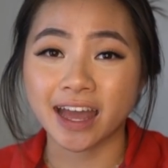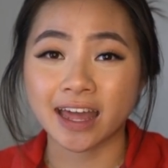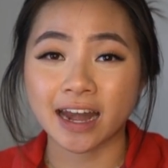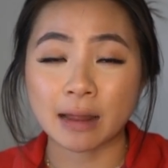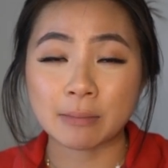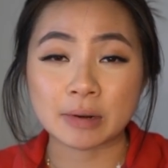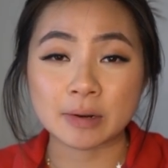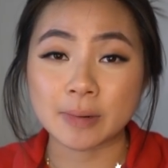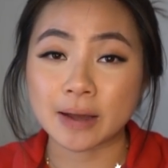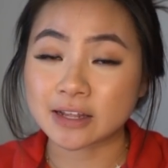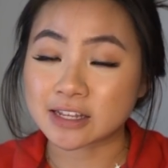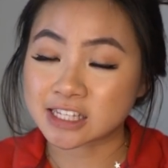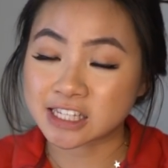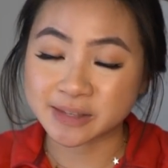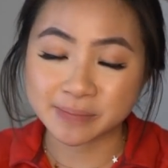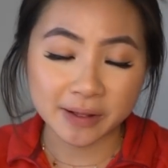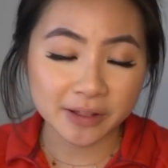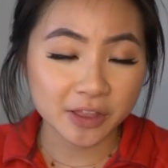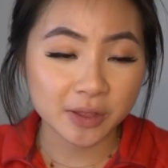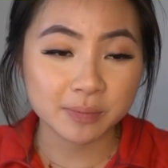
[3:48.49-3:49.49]
and I'm about to
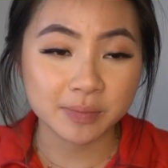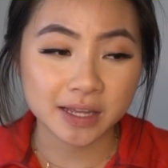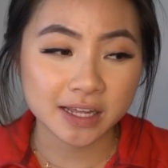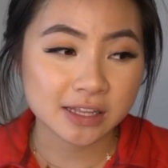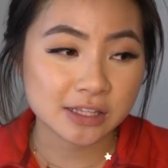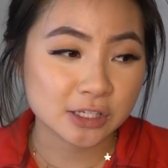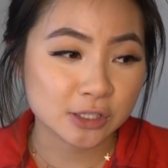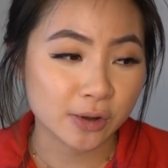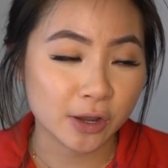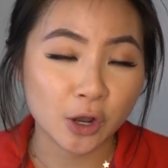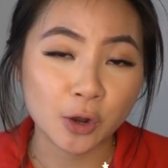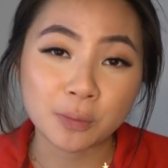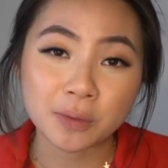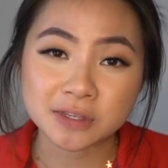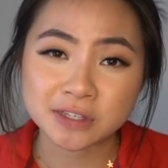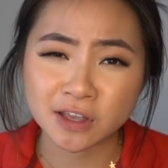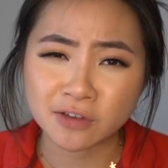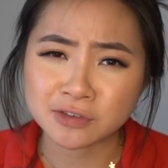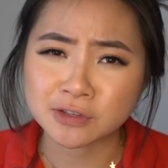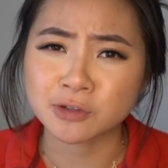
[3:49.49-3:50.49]
spill the beans, so I hope
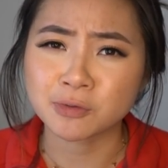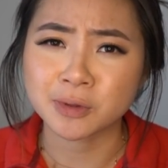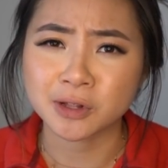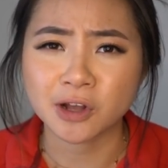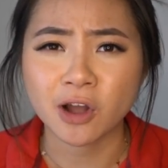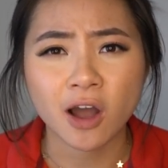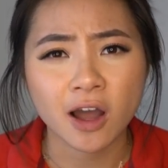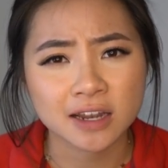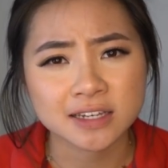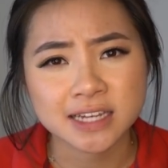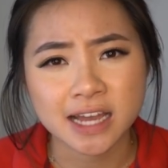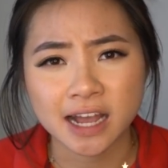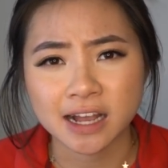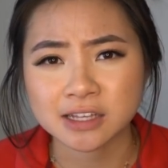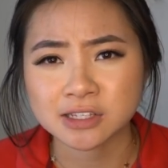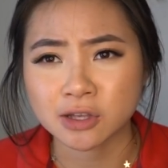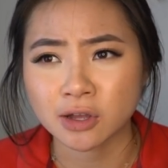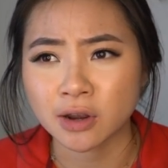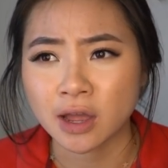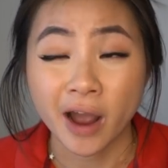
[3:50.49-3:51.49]
this gives you a little bit of
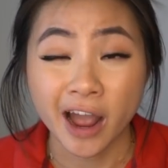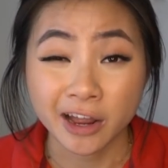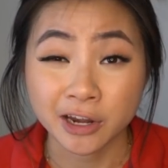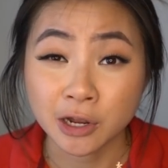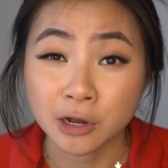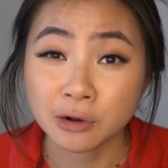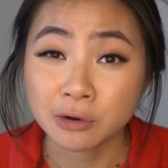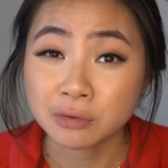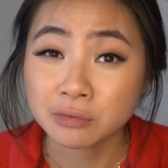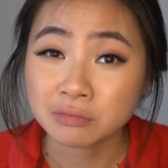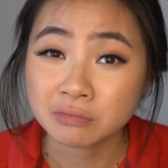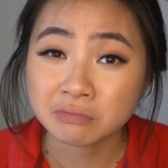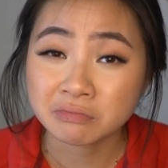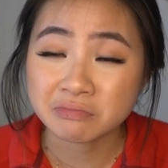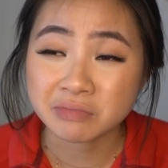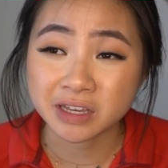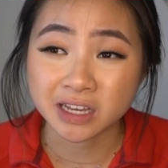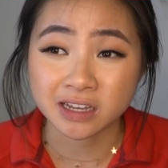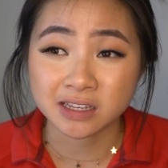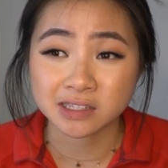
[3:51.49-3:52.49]
context on why I know,
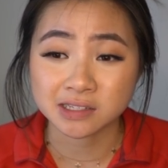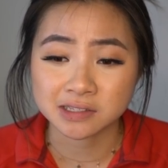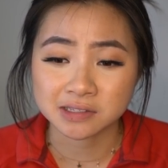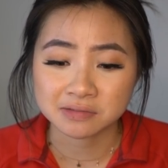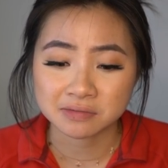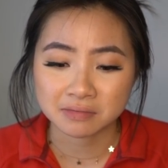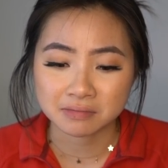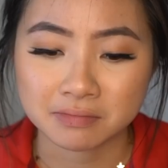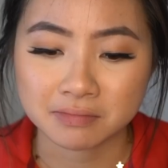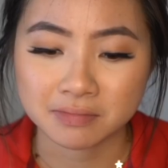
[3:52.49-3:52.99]
because